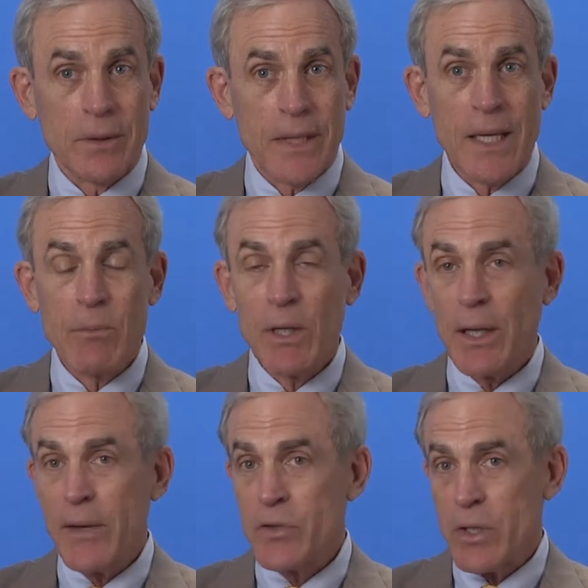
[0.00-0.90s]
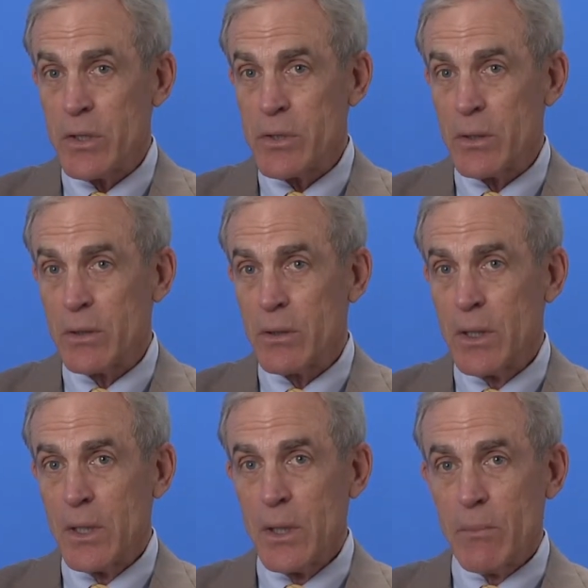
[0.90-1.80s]
They can be life-changing
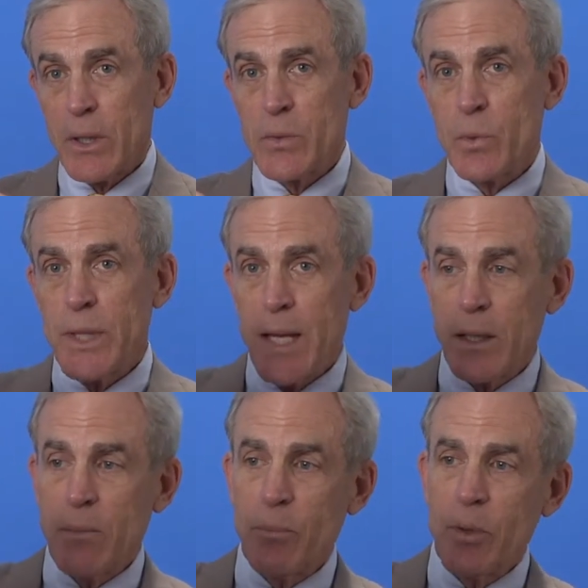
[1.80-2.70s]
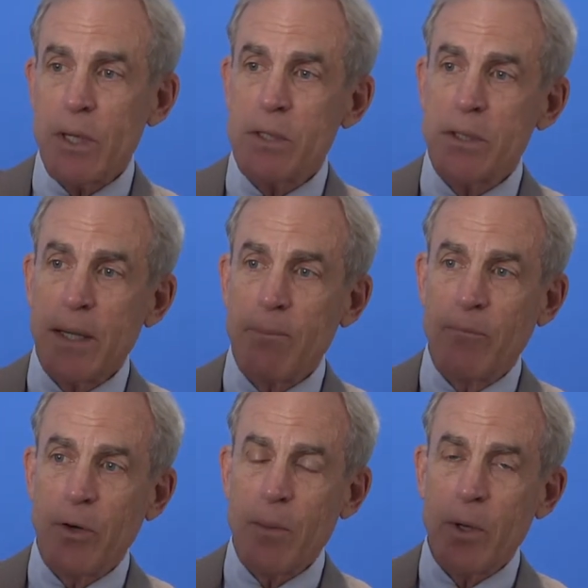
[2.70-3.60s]
because when that compress,
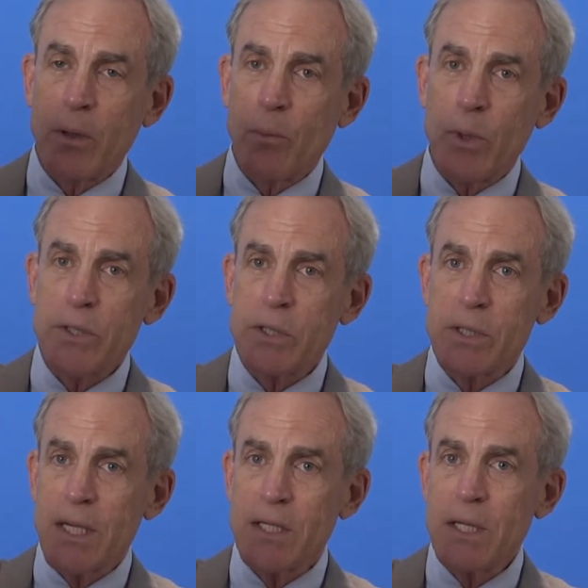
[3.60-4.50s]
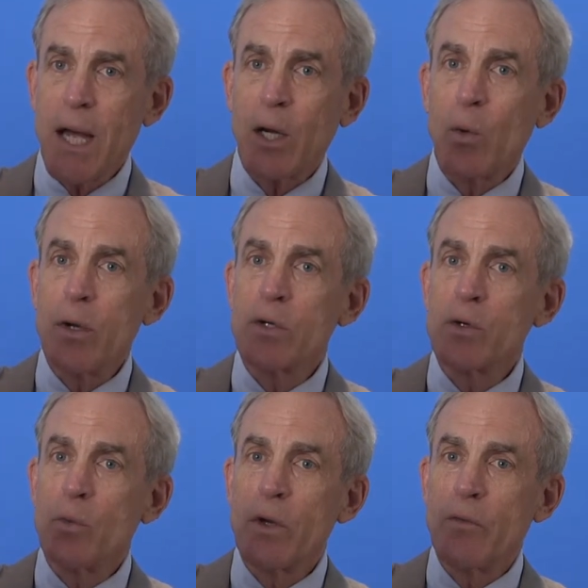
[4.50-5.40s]
that vertebrae compresses, it's not going
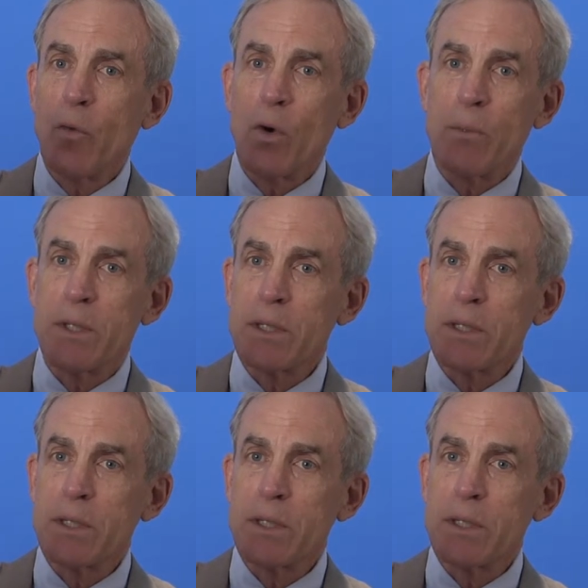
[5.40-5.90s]
to reform.